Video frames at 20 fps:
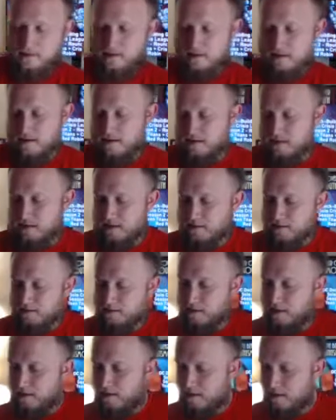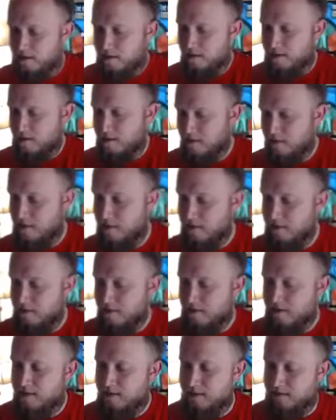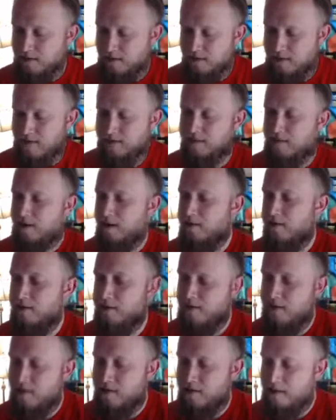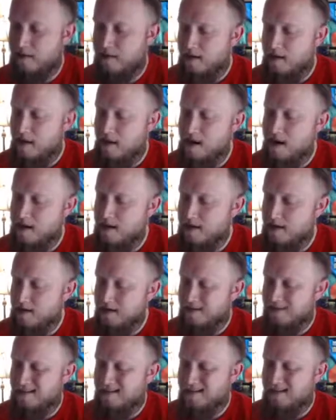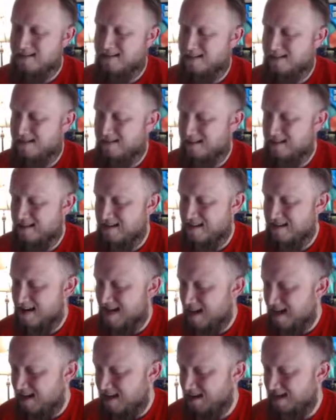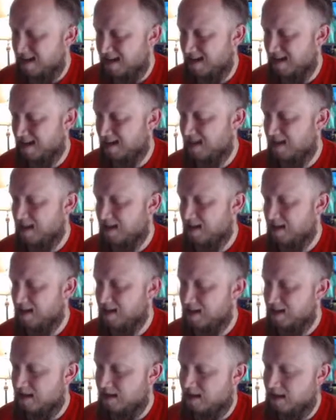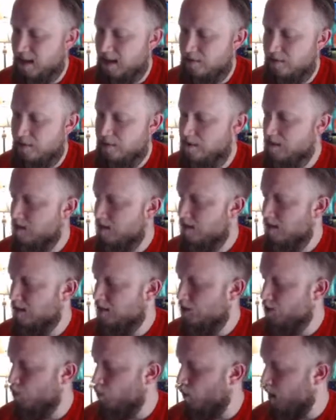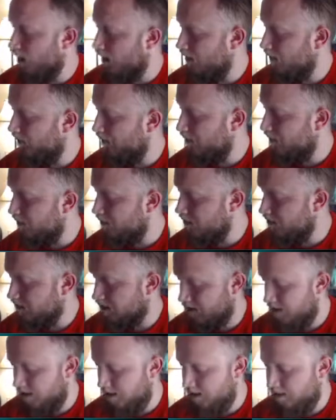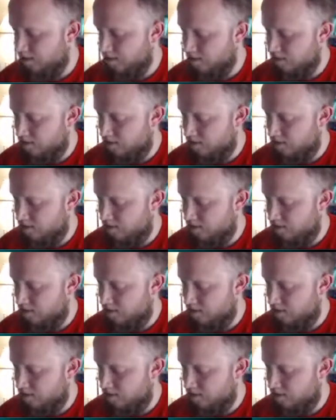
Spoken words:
That sounds good. 6, 7, 8, 9, 10, 11, 12, 13.